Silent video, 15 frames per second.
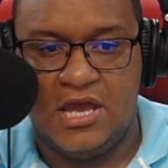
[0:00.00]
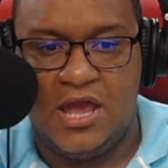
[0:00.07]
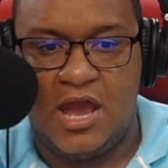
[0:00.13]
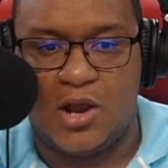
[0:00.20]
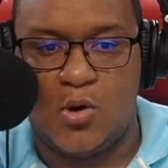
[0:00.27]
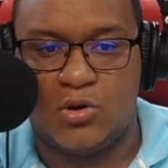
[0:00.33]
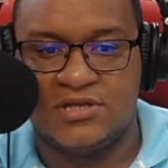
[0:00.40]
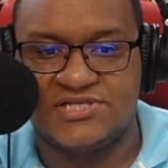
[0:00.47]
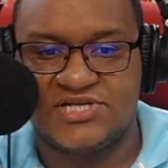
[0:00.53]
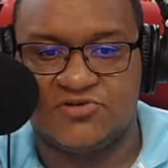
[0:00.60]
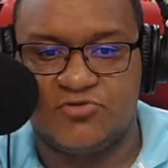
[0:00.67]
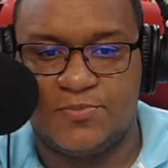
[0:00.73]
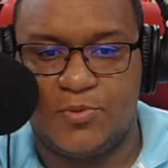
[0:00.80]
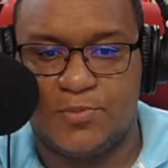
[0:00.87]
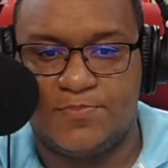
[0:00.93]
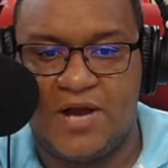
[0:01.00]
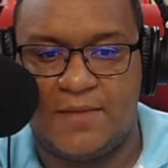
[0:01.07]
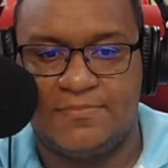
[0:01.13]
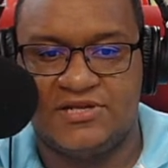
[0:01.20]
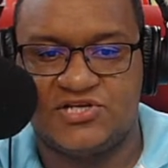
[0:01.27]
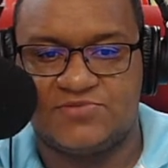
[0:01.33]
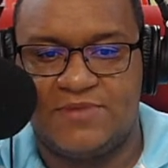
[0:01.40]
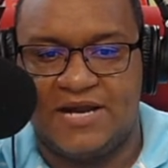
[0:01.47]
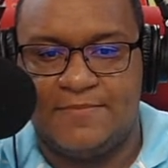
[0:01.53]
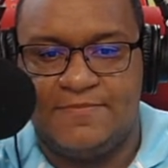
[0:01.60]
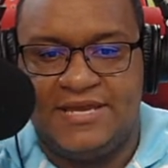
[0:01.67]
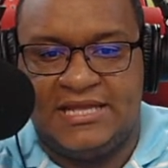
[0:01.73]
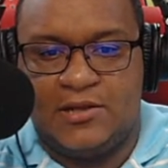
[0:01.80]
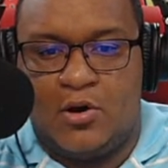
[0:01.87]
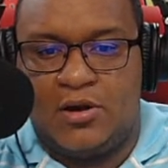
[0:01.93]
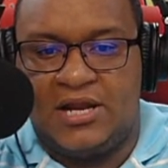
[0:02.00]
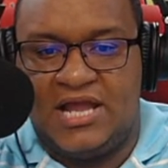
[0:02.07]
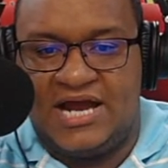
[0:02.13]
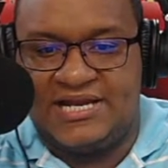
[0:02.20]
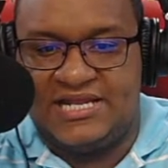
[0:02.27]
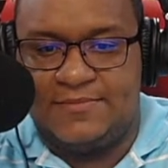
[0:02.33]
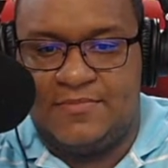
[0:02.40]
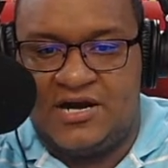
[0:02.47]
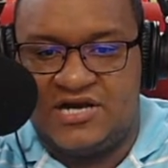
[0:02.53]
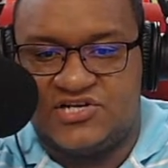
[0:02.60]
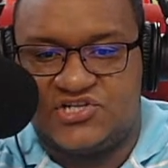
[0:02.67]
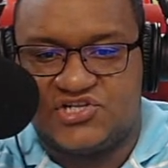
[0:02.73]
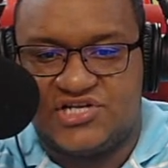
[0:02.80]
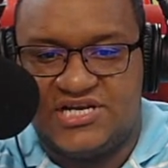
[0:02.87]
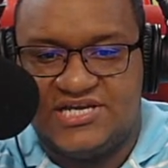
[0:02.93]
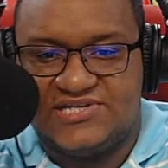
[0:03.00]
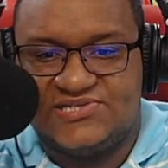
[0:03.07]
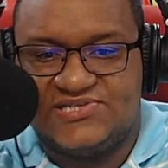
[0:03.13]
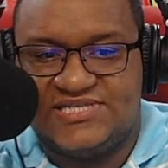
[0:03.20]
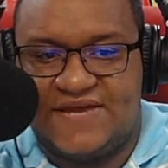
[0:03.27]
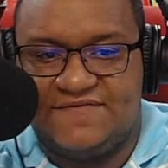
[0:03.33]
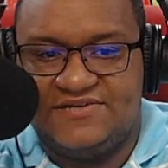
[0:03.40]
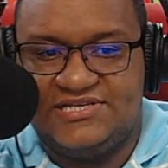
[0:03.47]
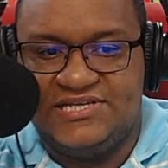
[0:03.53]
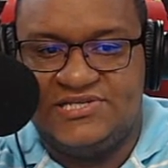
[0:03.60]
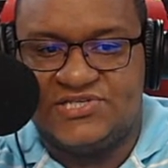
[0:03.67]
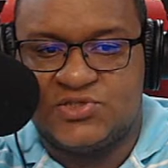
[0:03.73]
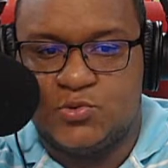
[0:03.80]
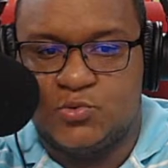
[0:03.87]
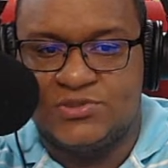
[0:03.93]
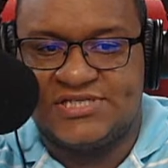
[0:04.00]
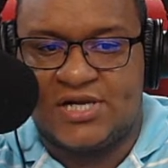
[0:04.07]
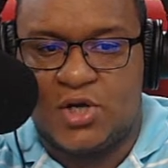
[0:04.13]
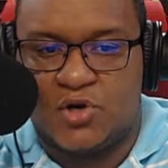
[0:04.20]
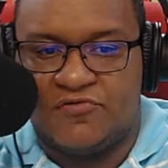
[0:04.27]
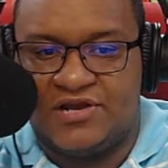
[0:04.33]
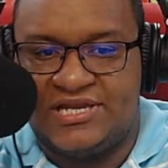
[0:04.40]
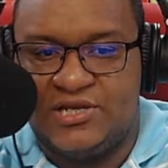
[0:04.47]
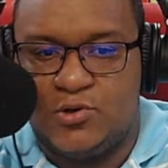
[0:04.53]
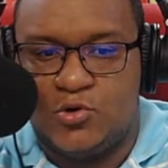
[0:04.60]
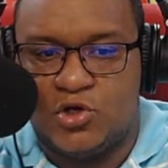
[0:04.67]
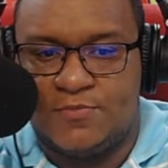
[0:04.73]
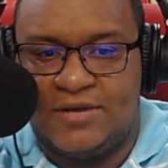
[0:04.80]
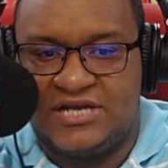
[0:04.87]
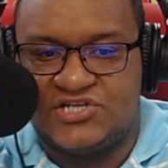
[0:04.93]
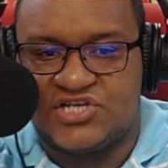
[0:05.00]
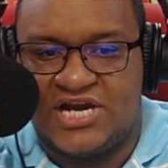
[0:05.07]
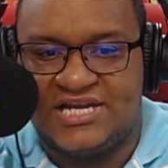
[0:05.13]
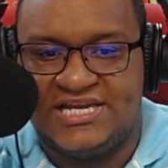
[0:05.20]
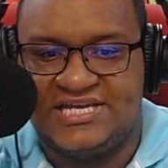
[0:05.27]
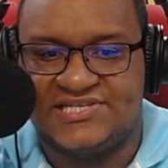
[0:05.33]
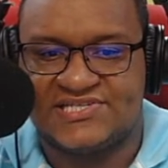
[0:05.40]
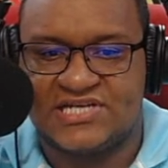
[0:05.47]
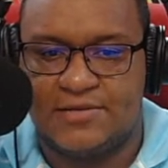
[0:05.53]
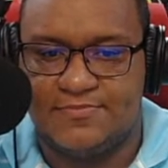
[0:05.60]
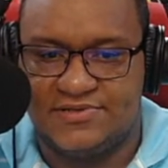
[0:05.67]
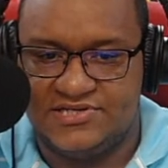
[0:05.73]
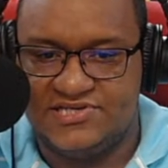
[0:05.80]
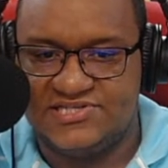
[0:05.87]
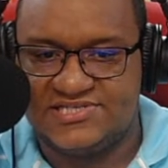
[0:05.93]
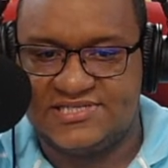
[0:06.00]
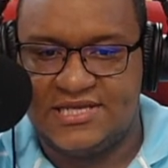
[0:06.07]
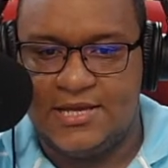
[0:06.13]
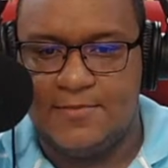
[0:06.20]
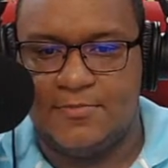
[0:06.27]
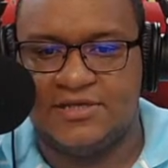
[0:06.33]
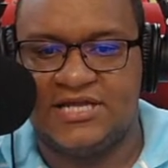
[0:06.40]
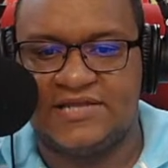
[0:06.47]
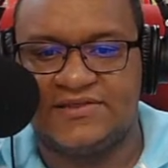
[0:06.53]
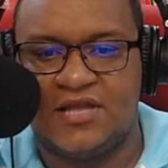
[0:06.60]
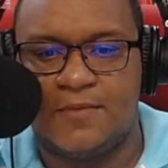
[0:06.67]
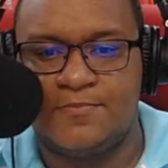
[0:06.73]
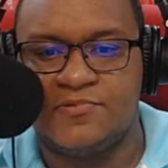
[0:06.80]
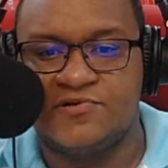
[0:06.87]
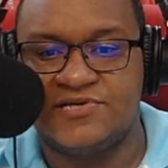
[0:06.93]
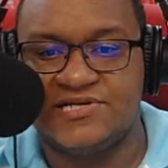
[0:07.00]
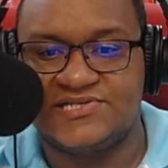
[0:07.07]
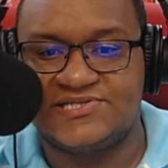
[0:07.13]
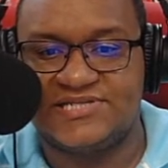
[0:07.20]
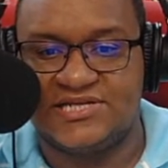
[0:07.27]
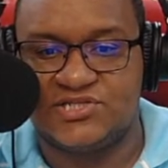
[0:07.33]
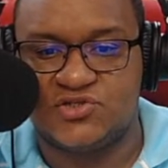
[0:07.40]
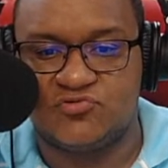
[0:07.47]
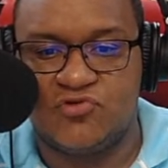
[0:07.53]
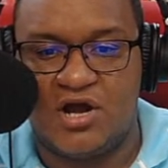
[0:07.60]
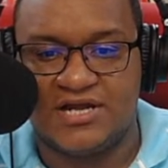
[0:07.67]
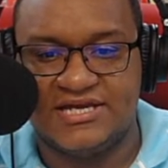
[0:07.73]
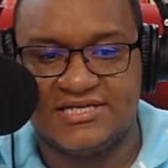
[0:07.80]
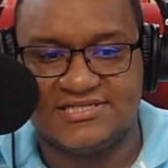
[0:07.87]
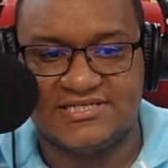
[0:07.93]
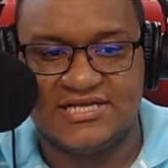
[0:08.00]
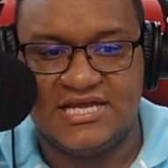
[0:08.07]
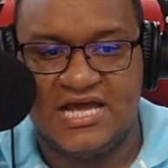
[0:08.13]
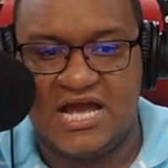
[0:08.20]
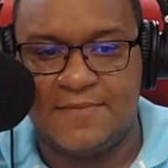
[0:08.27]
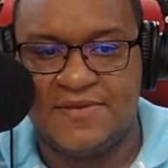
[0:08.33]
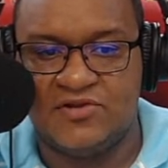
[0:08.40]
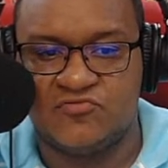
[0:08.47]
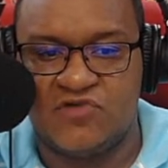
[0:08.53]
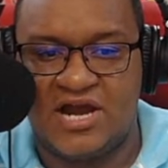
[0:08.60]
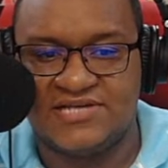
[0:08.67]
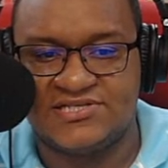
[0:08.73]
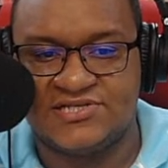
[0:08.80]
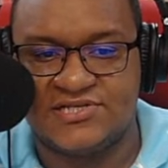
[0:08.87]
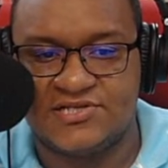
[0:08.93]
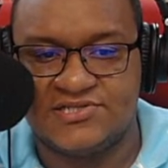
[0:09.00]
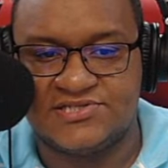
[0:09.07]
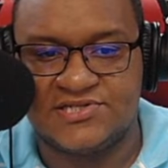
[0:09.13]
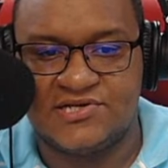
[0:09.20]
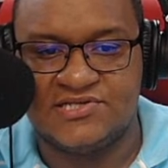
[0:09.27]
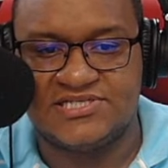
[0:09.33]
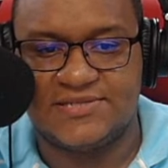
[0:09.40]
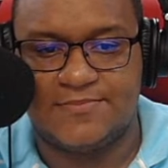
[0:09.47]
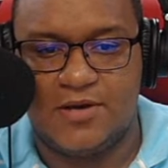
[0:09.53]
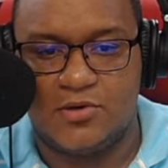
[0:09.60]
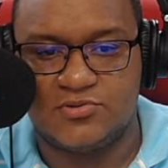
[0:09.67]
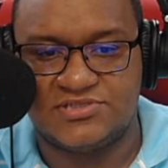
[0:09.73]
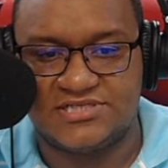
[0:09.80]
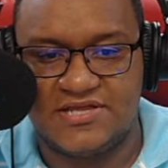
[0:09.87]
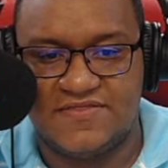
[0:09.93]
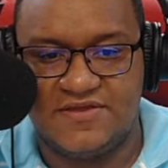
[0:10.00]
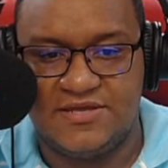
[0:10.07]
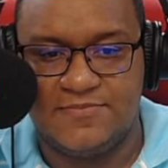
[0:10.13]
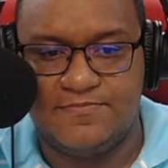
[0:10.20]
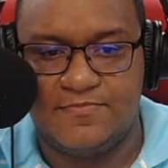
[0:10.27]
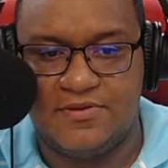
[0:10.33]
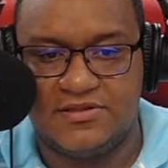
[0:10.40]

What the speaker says: According to the report published by Mail Online in March, 17 schools are already owned by Chinese companies, but that number is set to rocket amid rising concerns about the